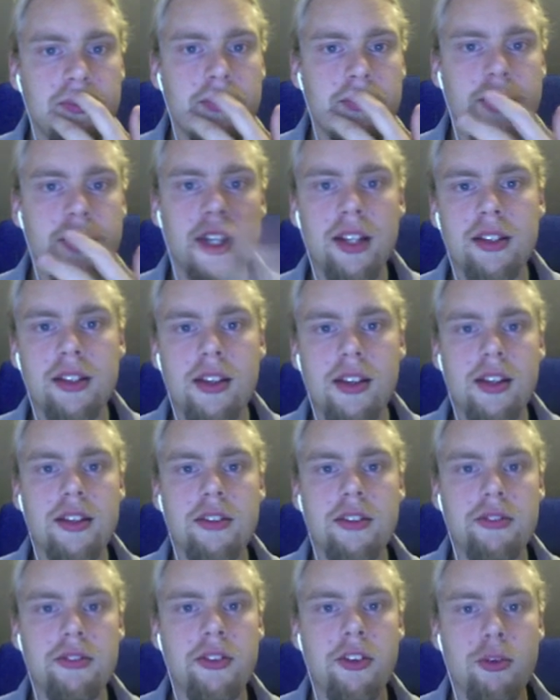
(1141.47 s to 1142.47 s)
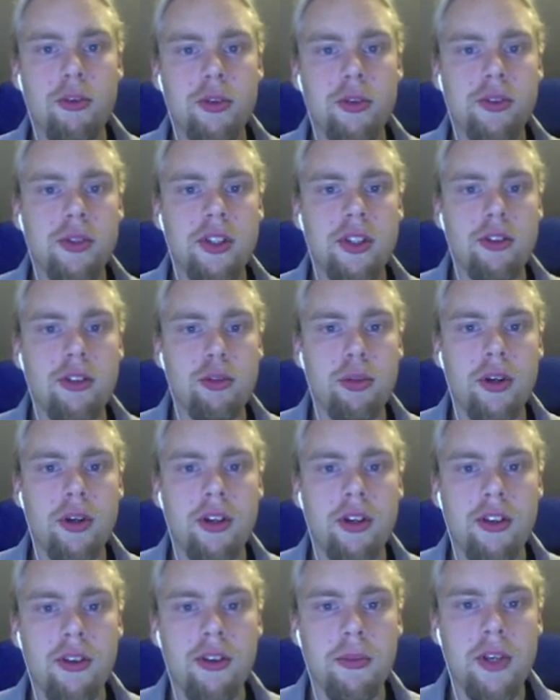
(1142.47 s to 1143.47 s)
taking the difference between 2
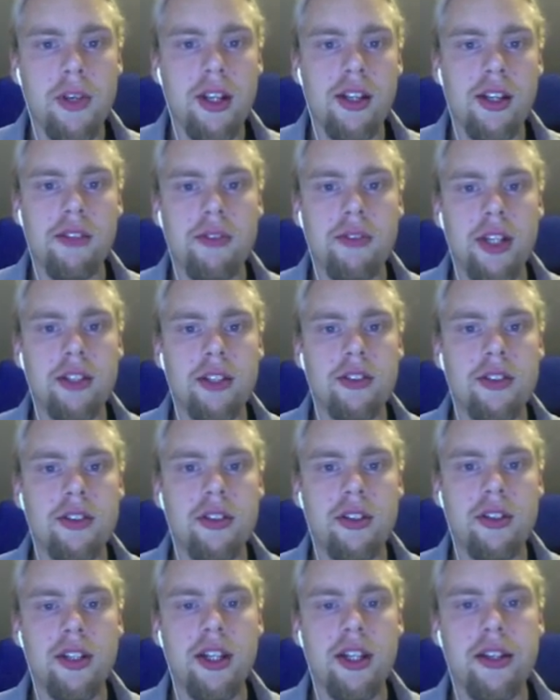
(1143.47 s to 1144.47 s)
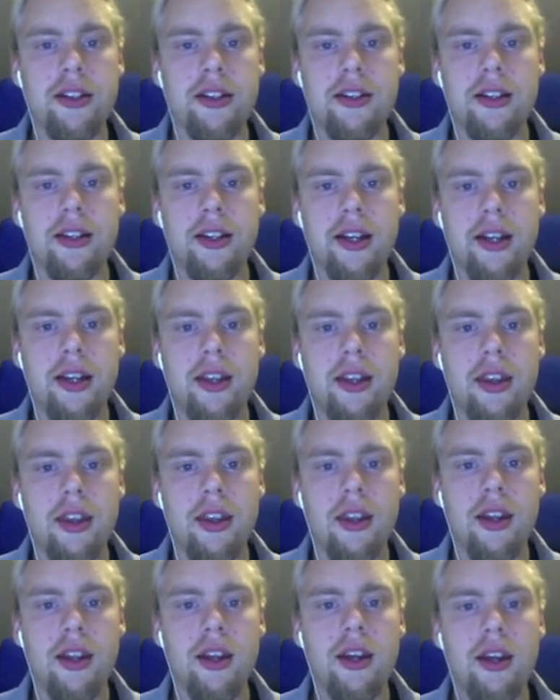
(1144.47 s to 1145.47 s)
points and making a vector, getting the length,
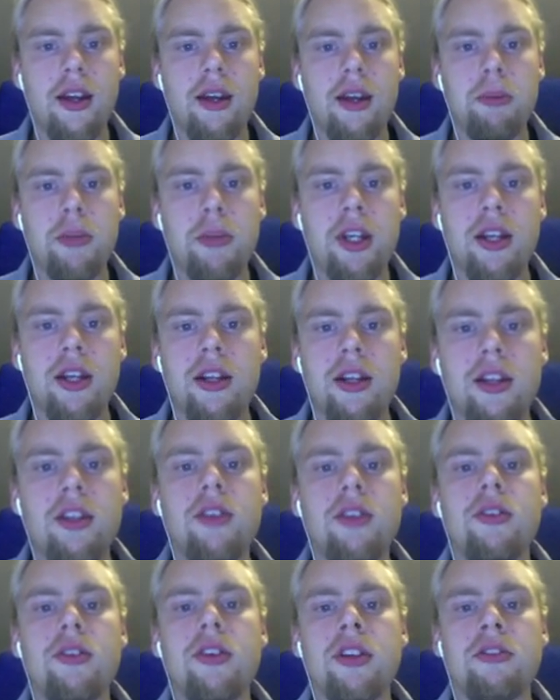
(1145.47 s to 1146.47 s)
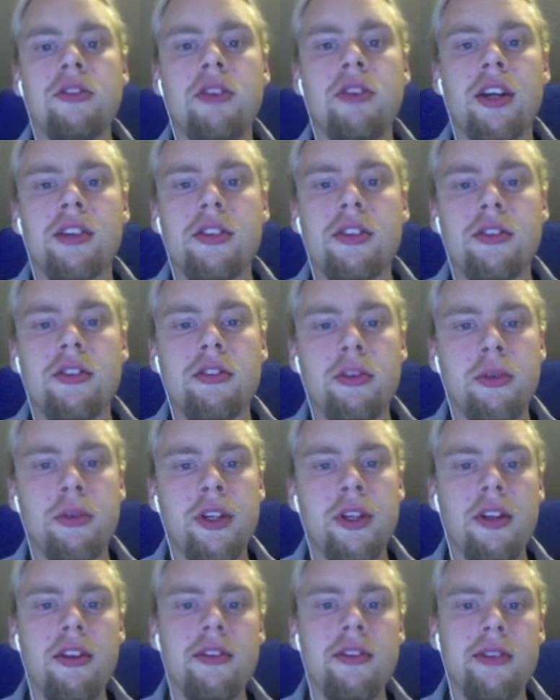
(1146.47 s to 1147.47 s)
making a unit vector from
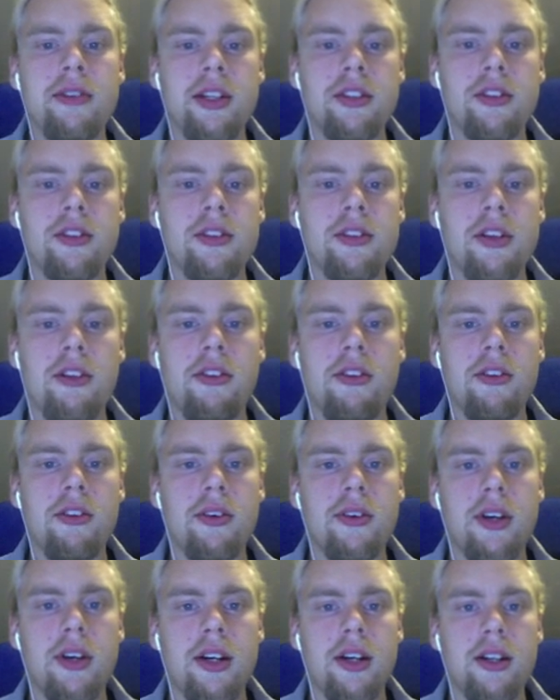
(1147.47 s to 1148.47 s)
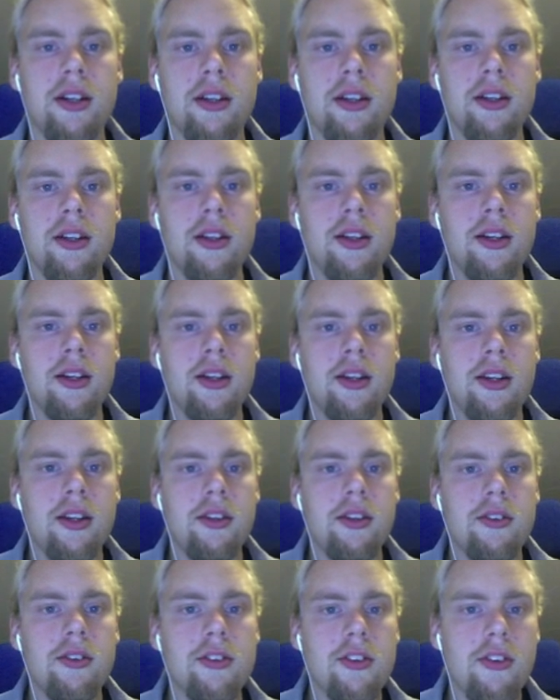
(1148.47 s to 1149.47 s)
another vector, and so on.
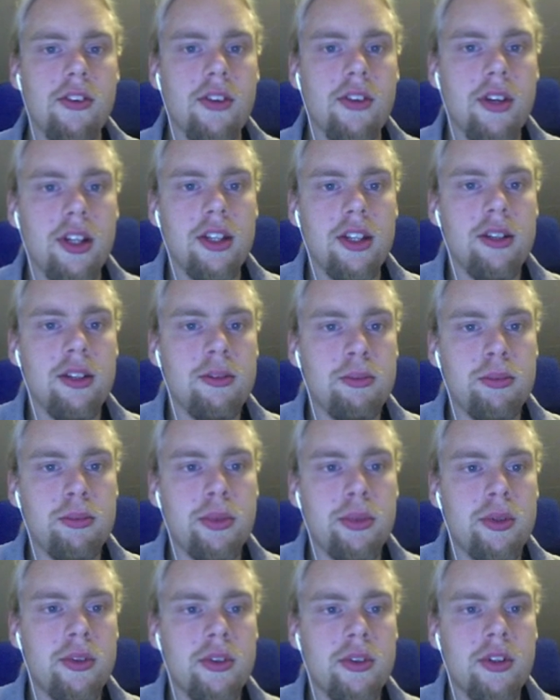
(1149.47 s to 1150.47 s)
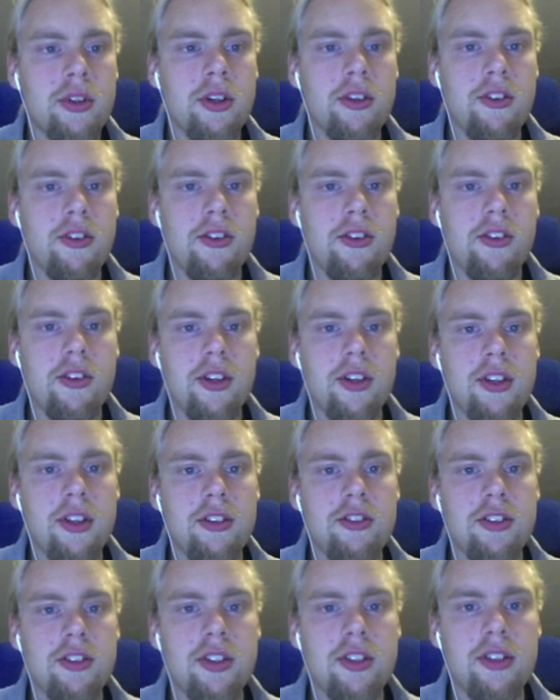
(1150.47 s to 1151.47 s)
So we're just going to import
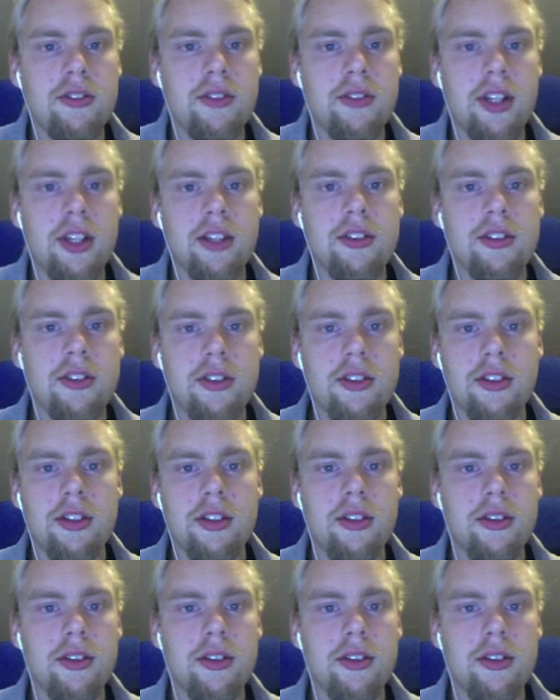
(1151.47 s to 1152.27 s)
CG vector.